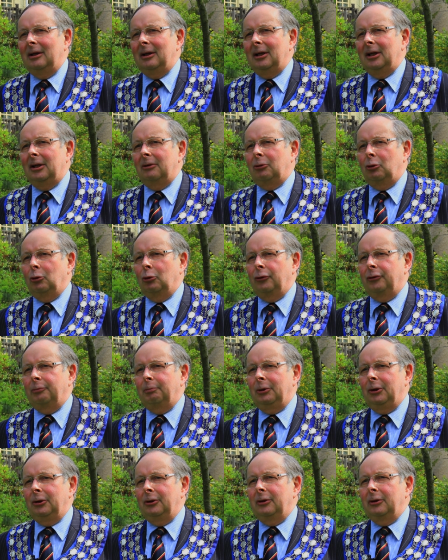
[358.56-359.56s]
And of course
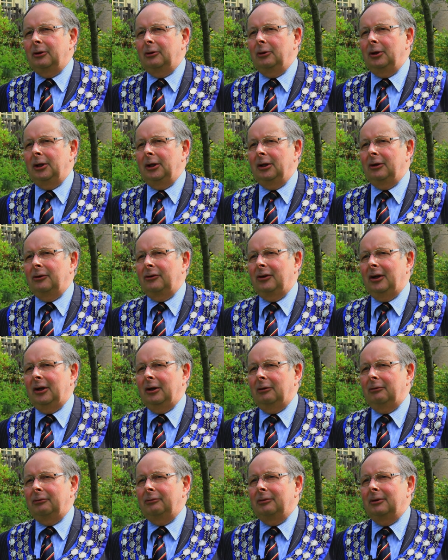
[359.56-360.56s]
Burton Green
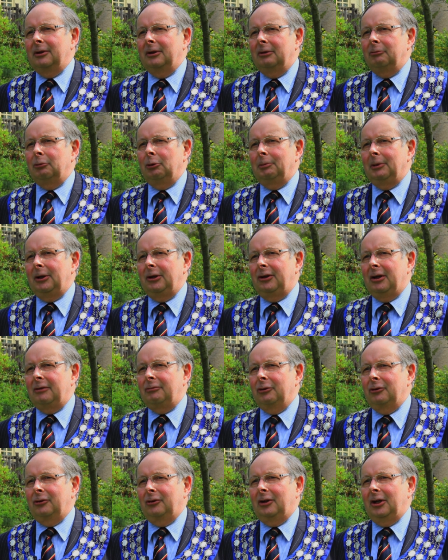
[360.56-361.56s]
itself will be
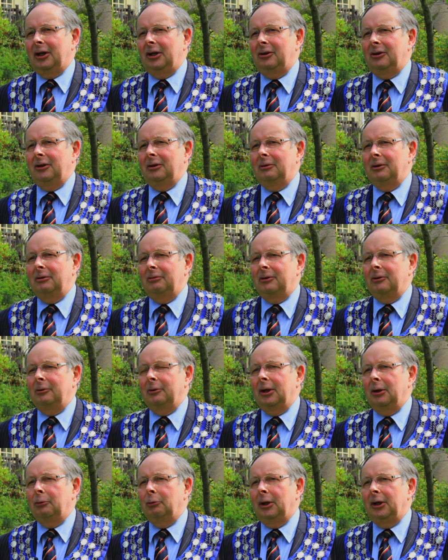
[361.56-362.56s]
devastated if the
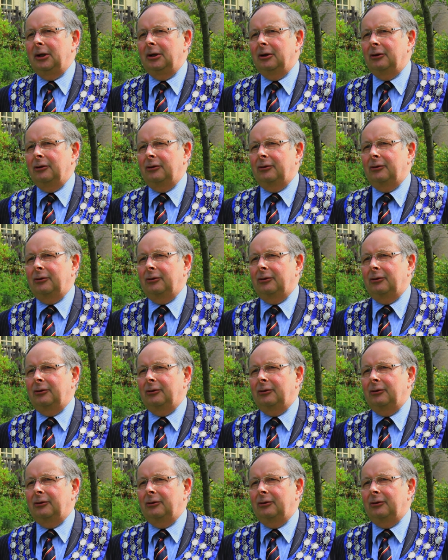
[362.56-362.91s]
railway cuts